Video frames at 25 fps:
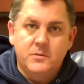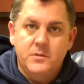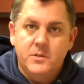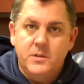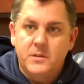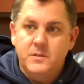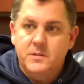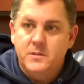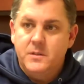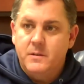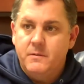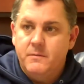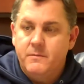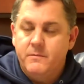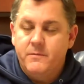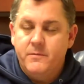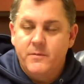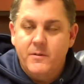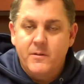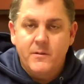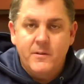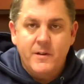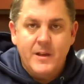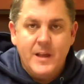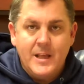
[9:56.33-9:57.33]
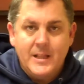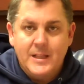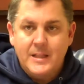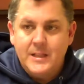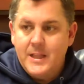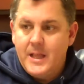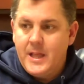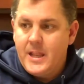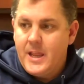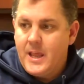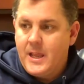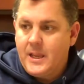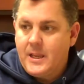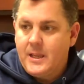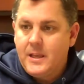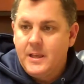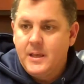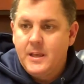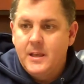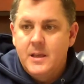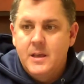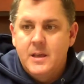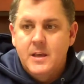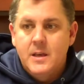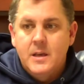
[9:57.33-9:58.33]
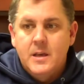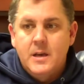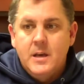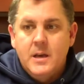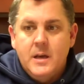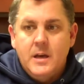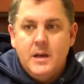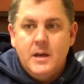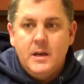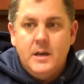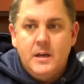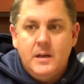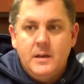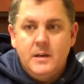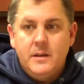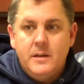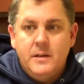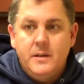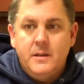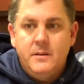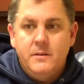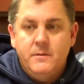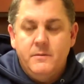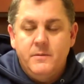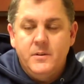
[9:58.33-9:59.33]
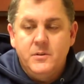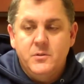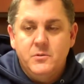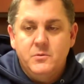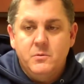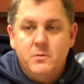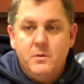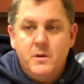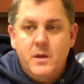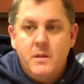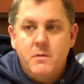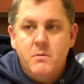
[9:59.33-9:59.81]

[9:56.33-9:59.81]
She's a very athletic uh, individual.